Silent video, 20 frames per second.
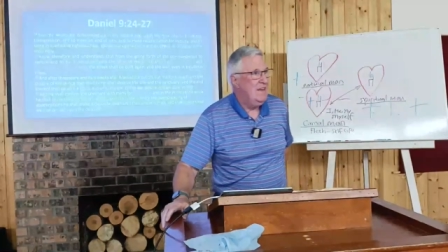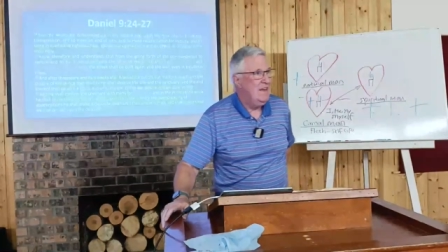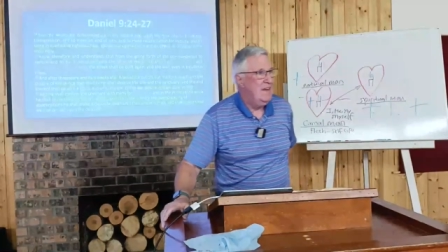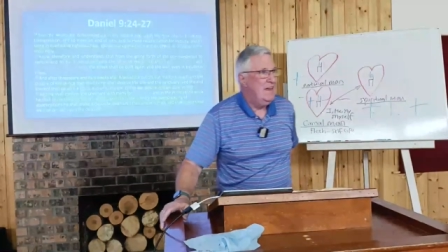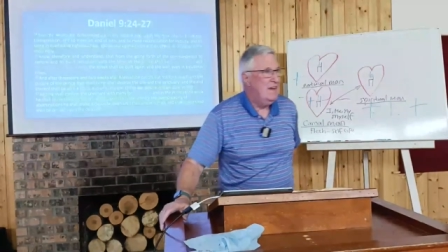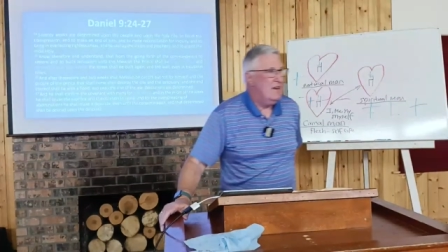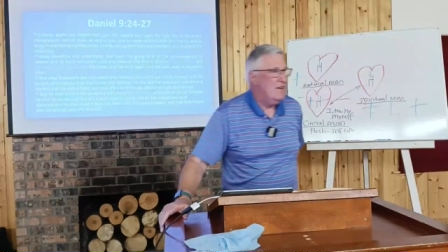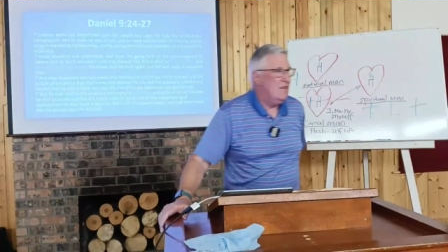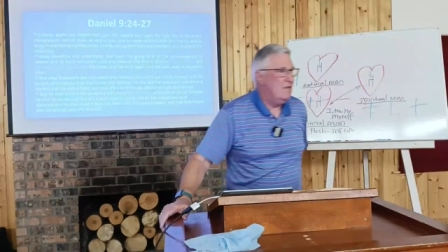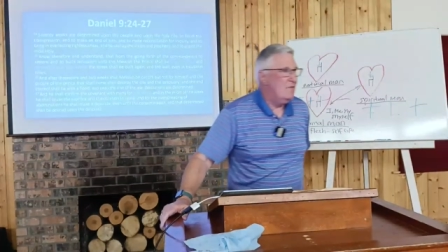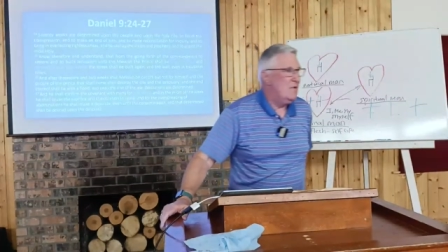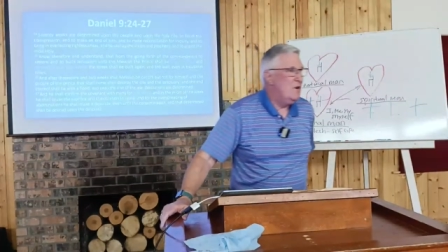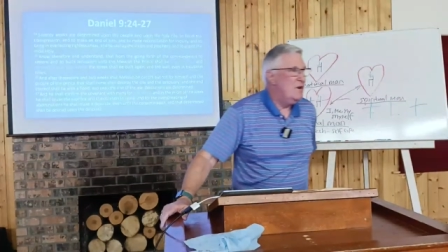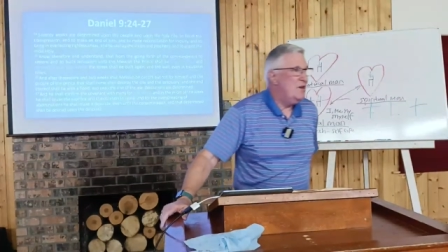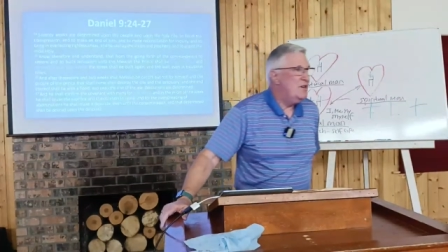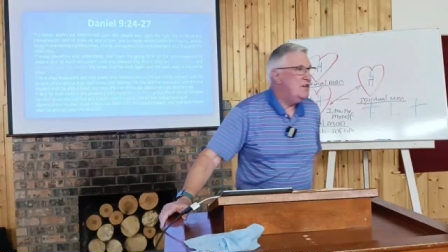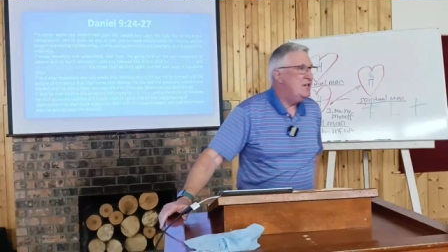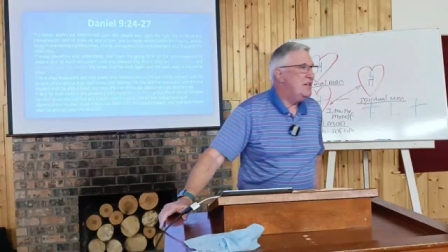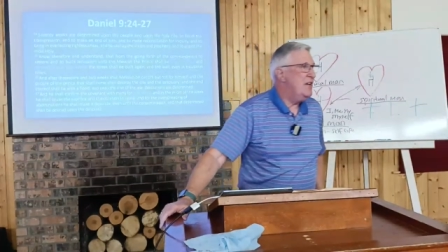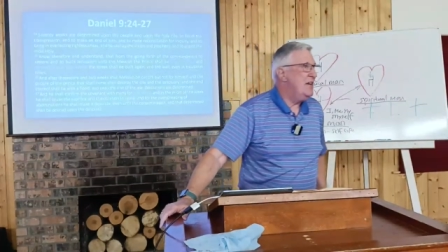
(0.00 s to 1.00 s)
In other
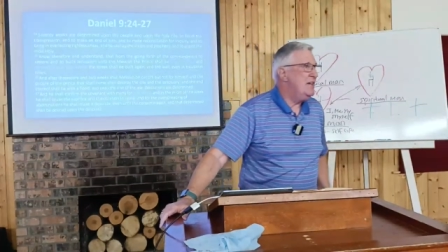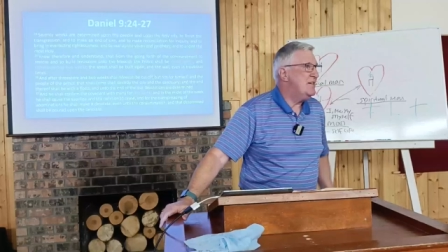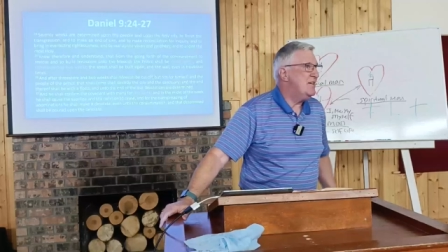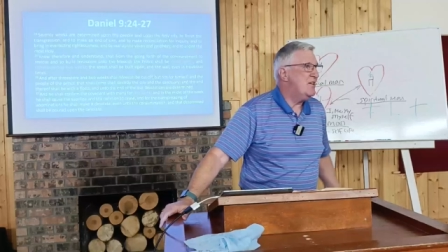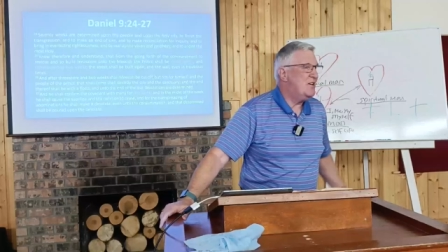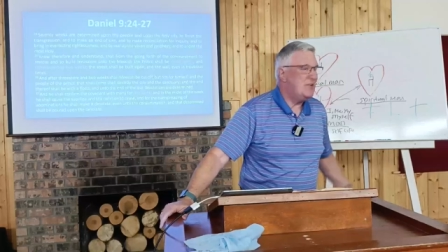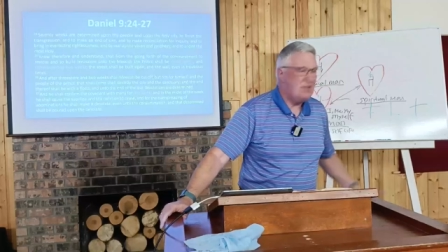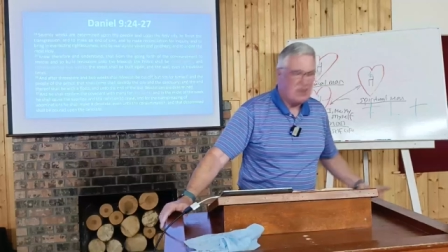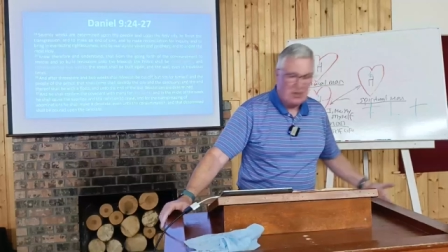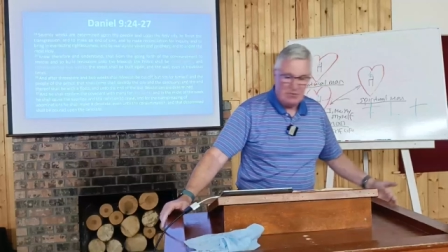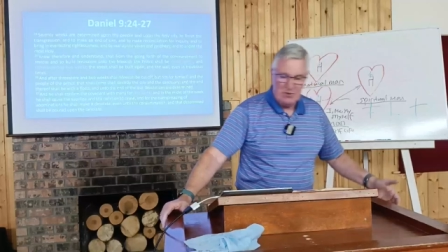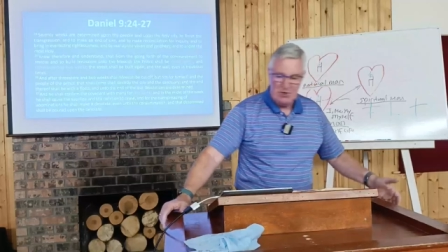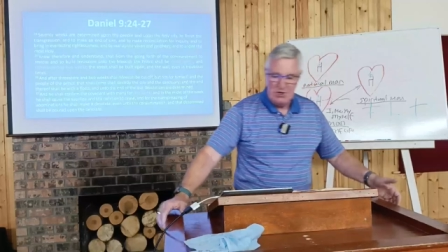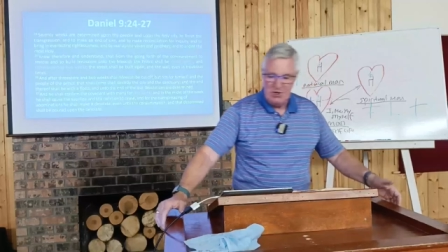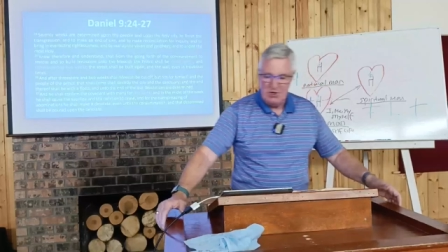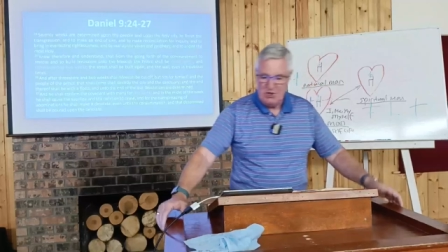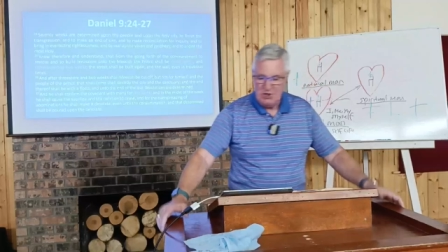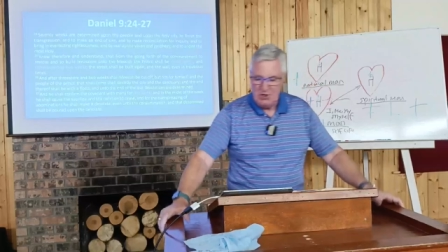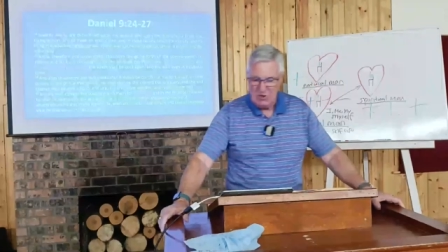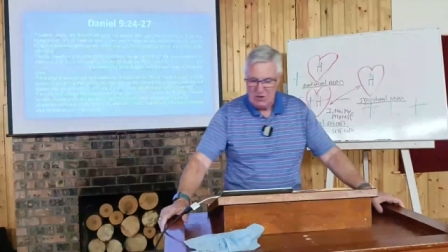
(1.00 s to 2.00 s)
words, he's our
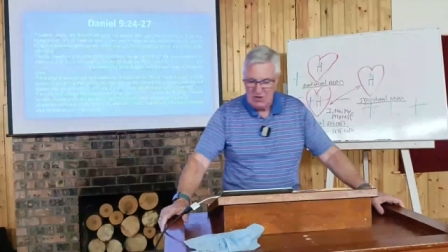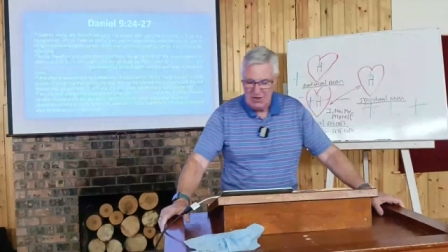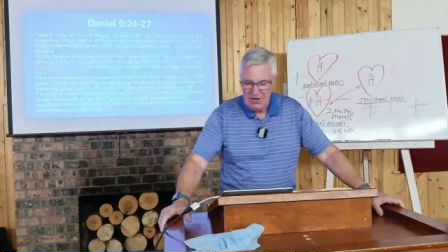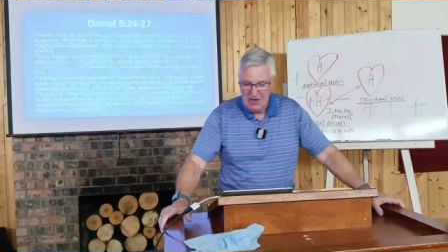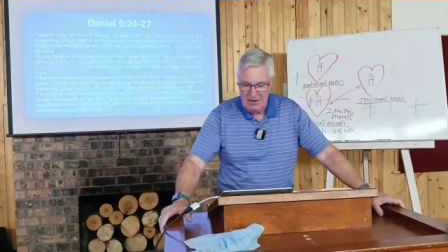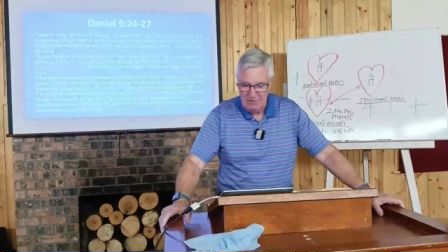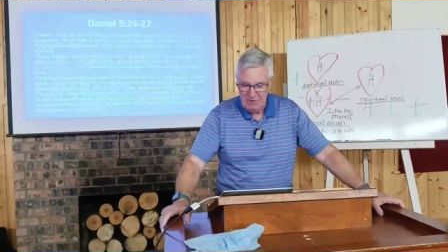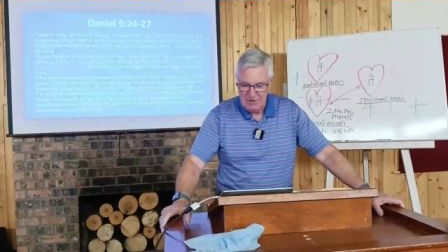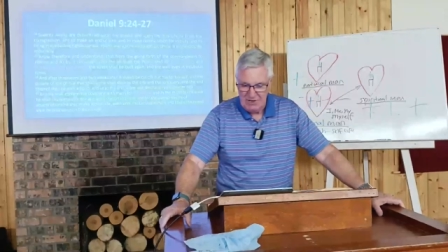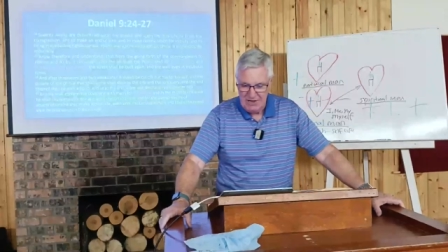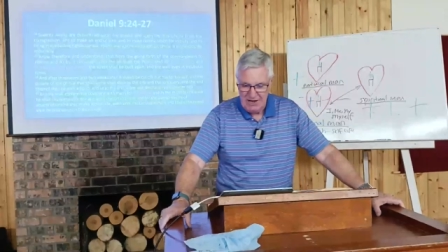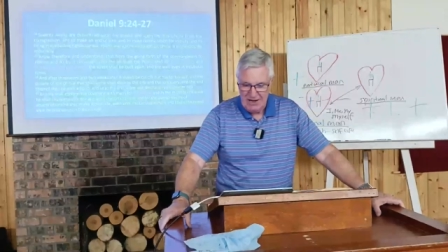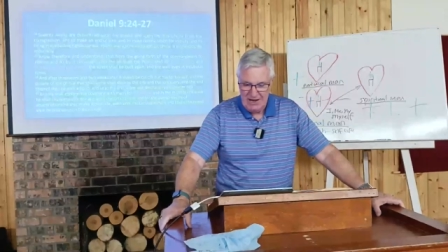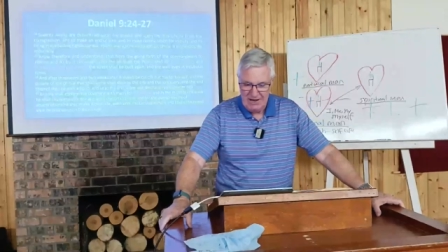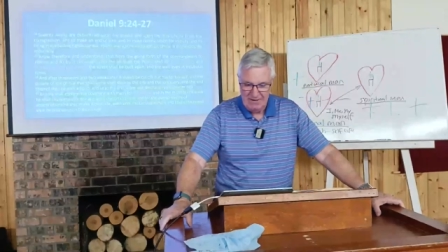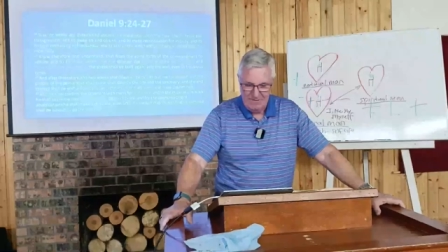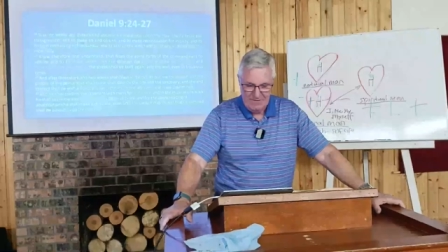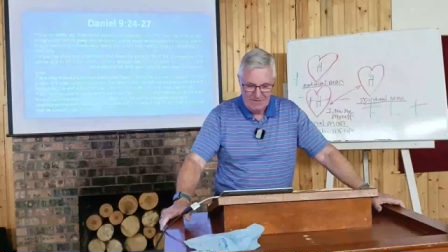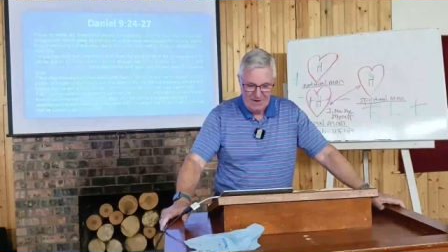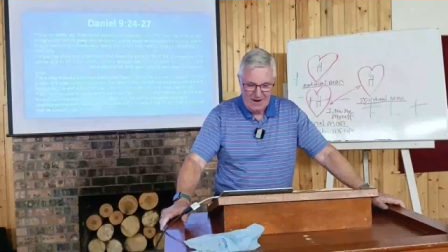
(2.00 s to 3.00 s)
substitute and he was
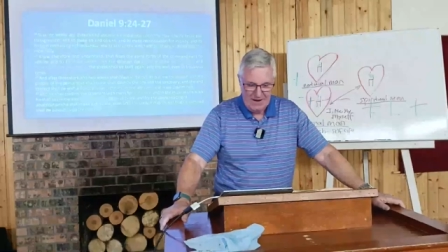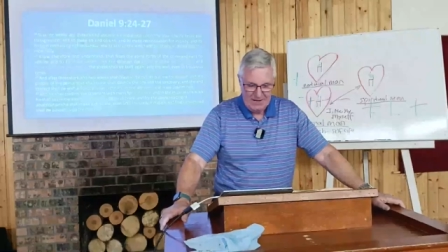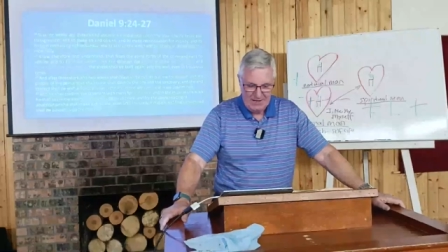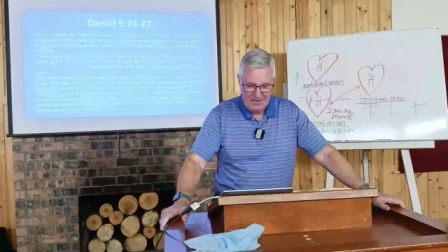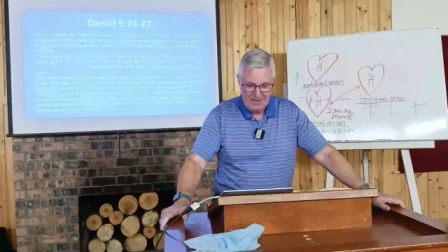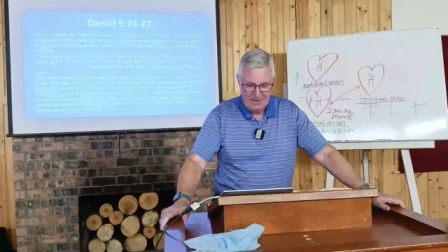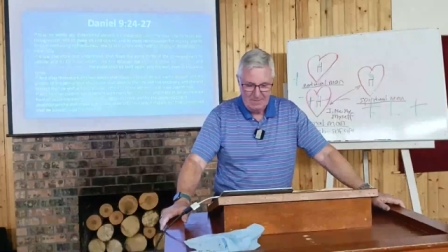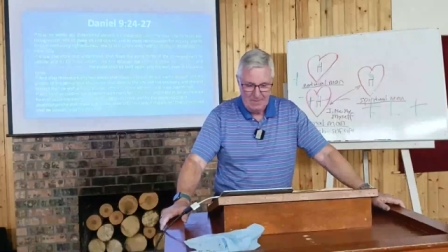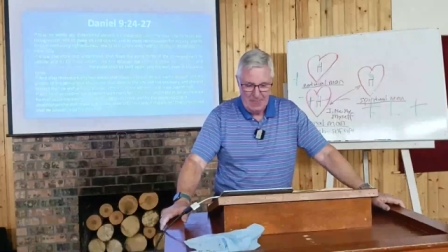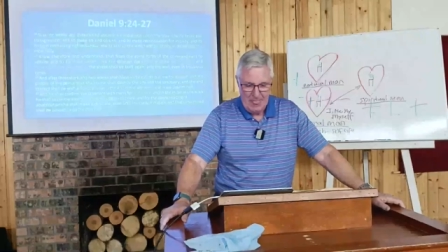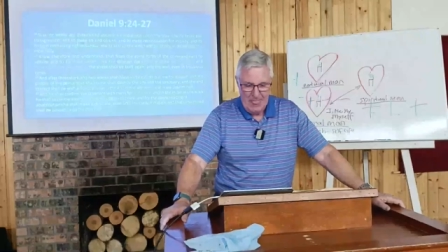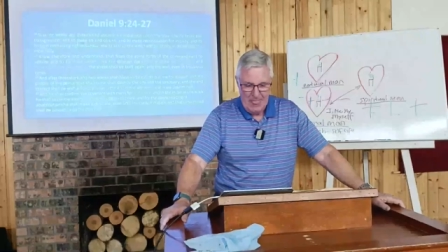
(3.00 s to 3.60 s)
dying for us.